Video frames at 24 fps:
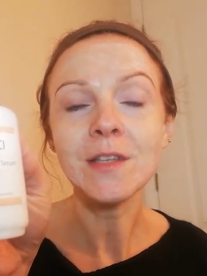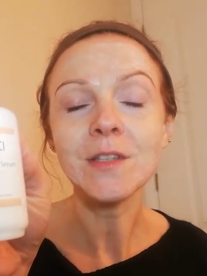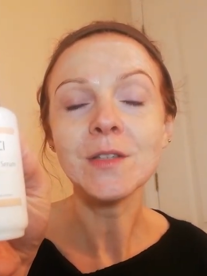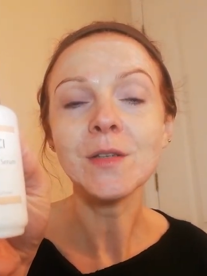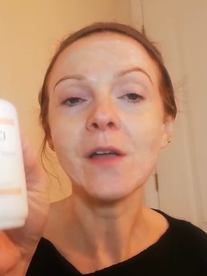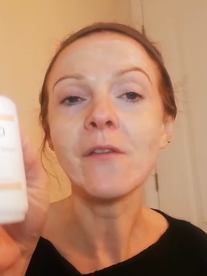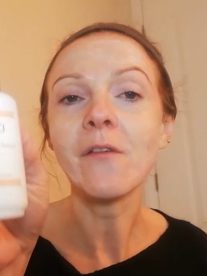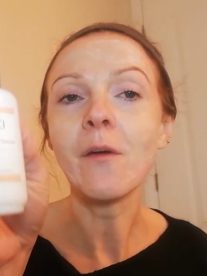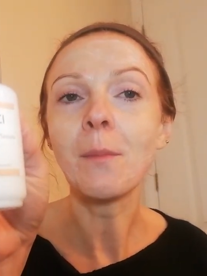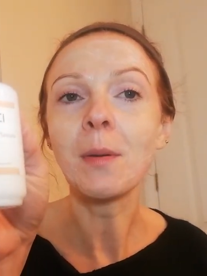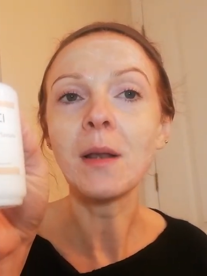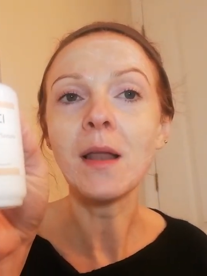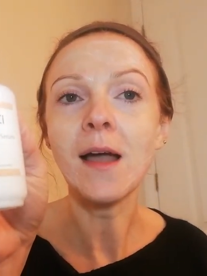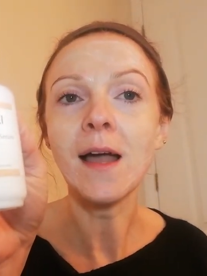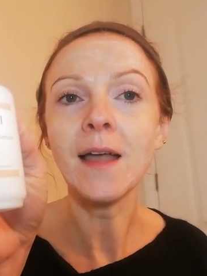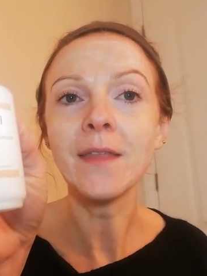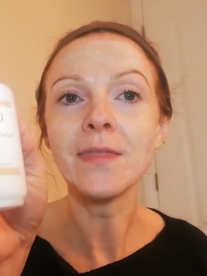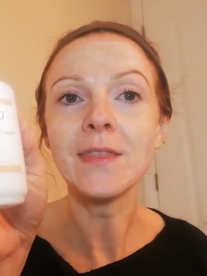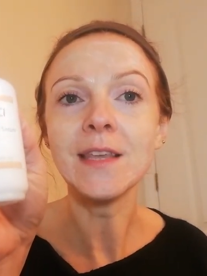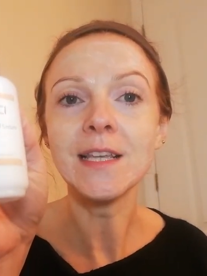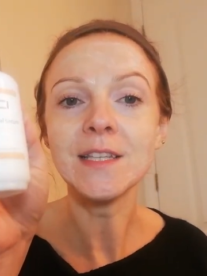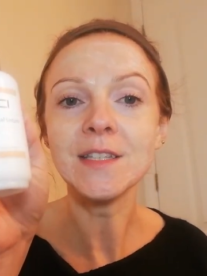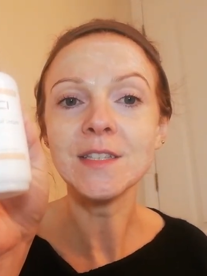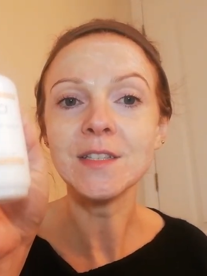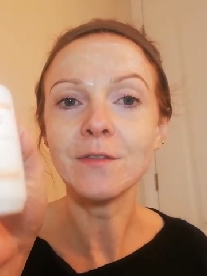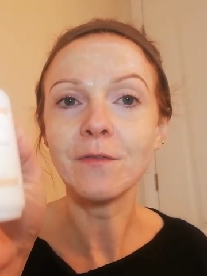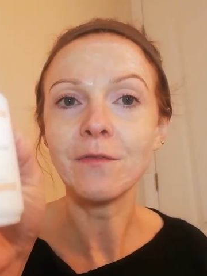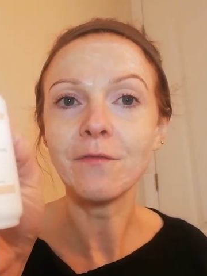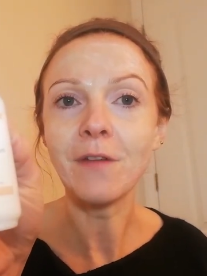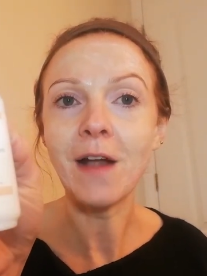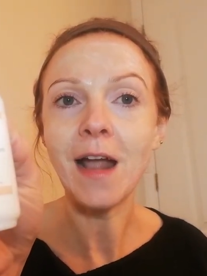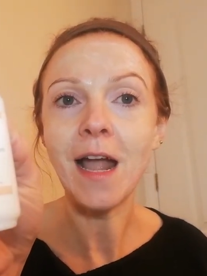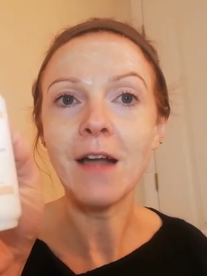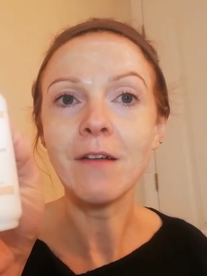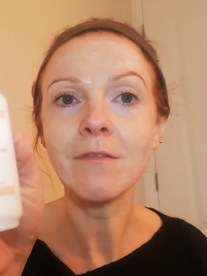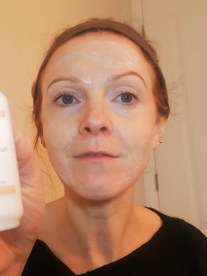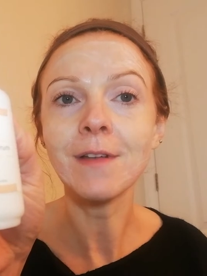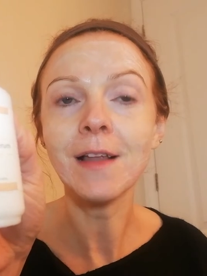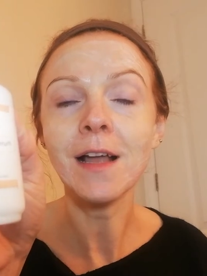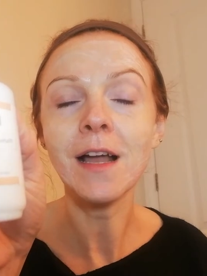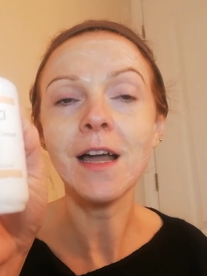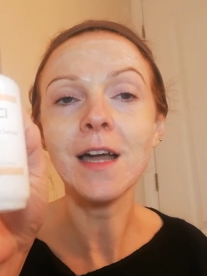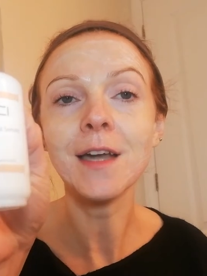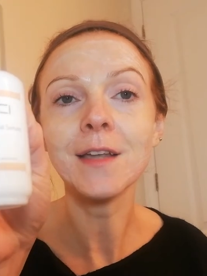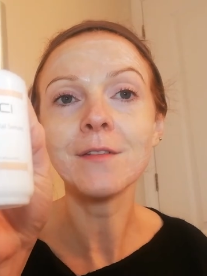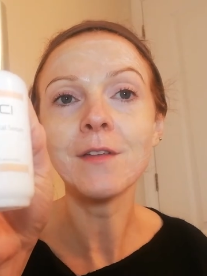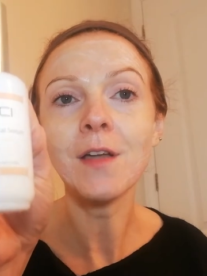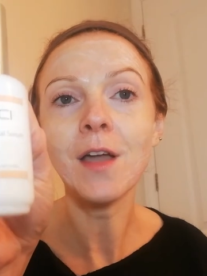So I've applied this to frown
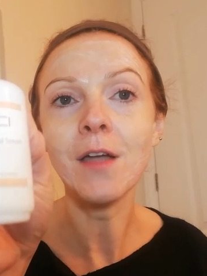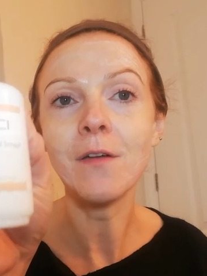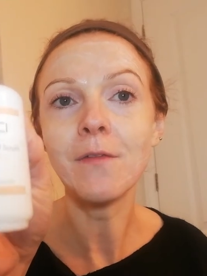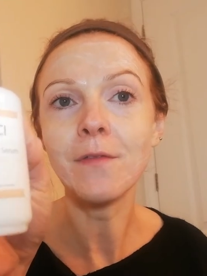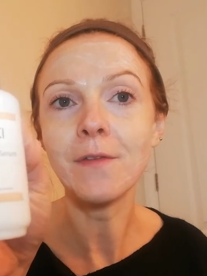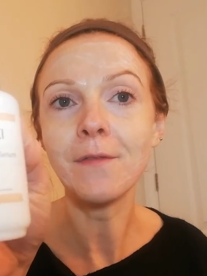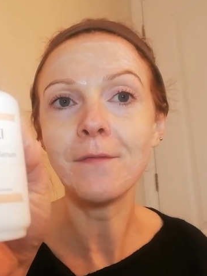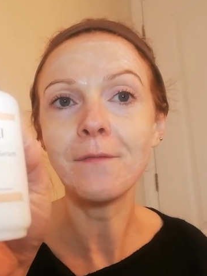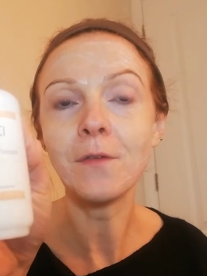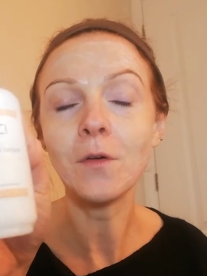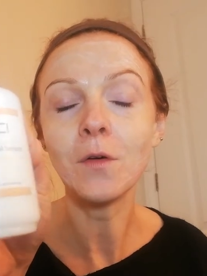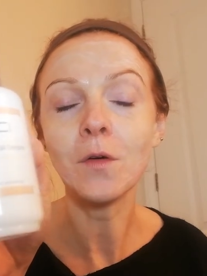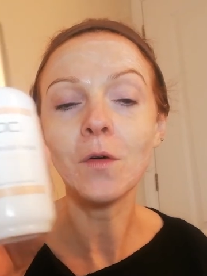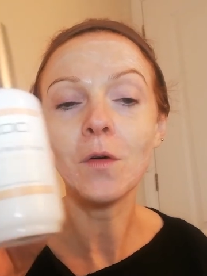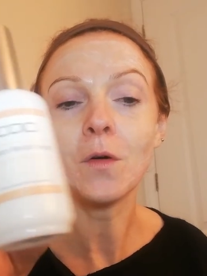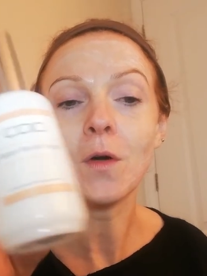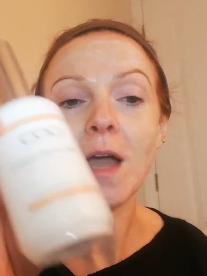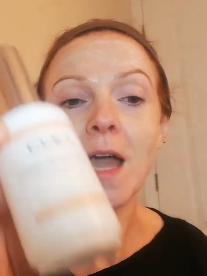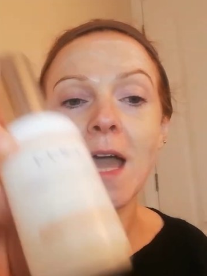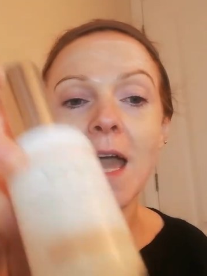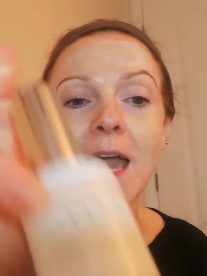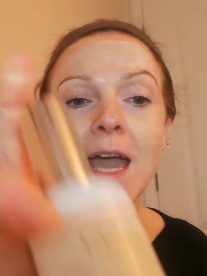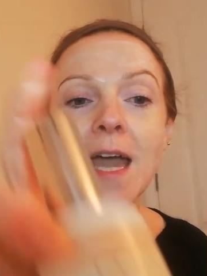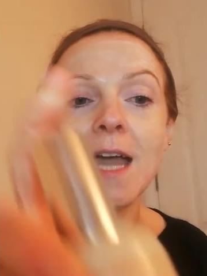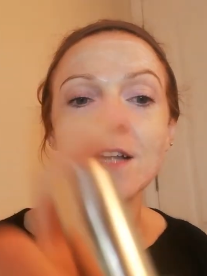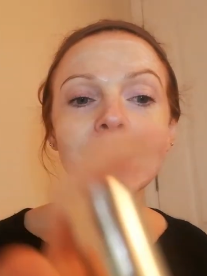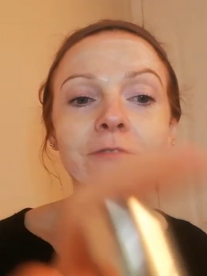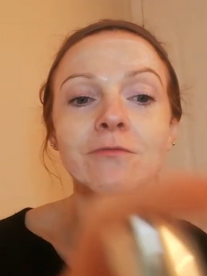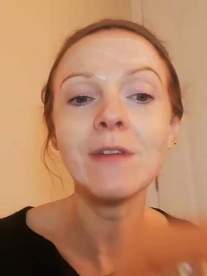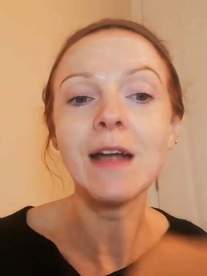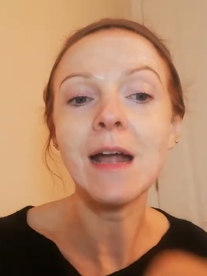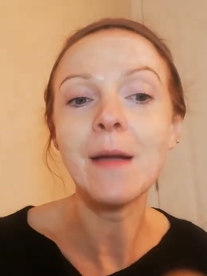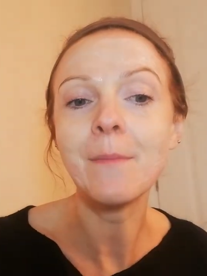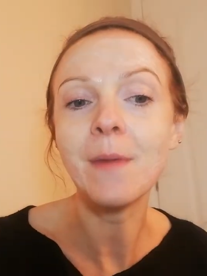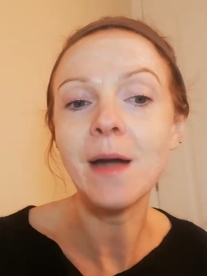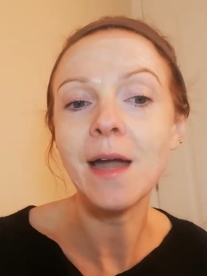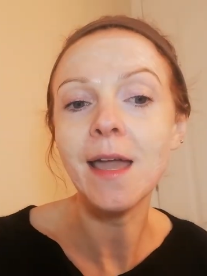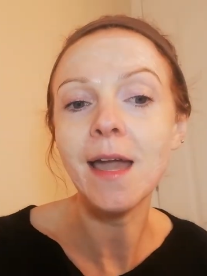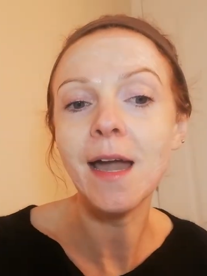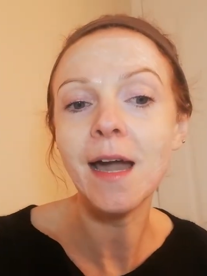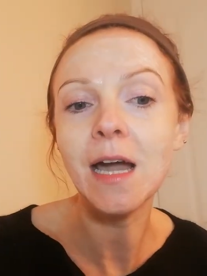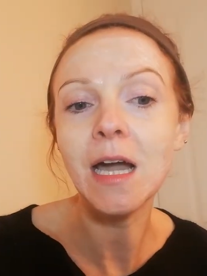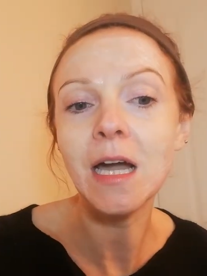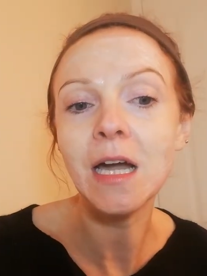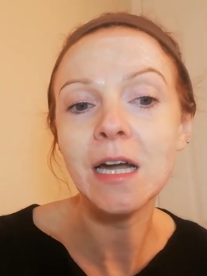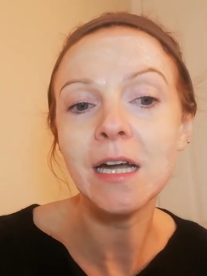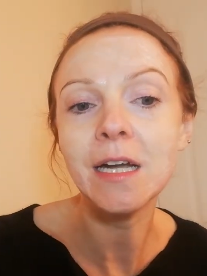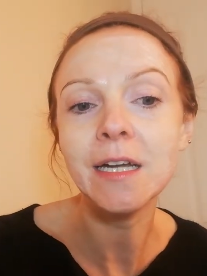line, over the forehead, around my
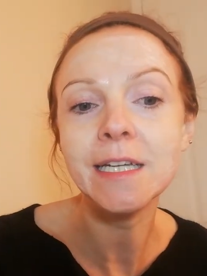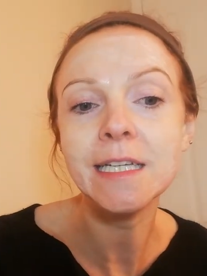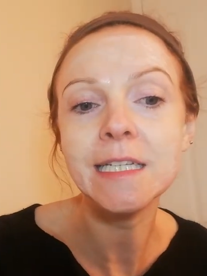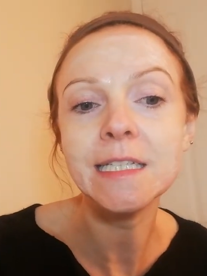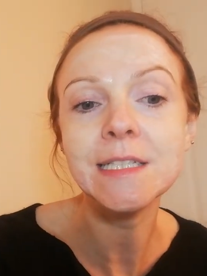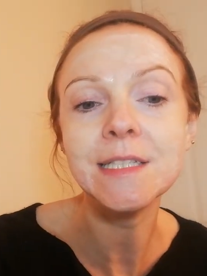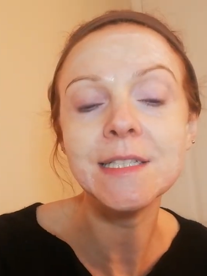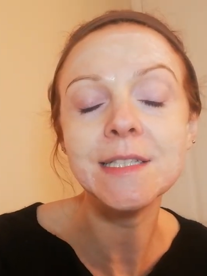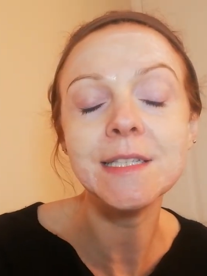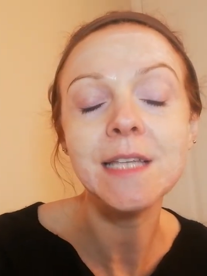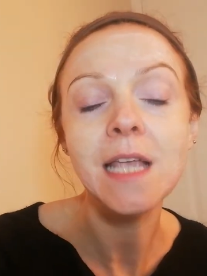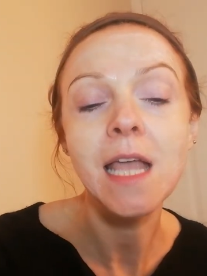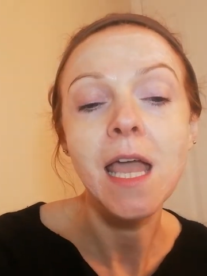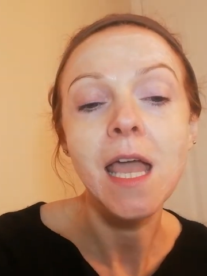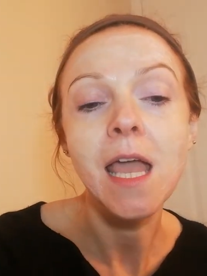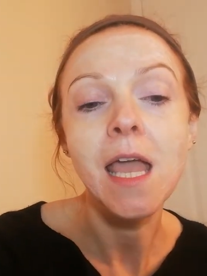eyes,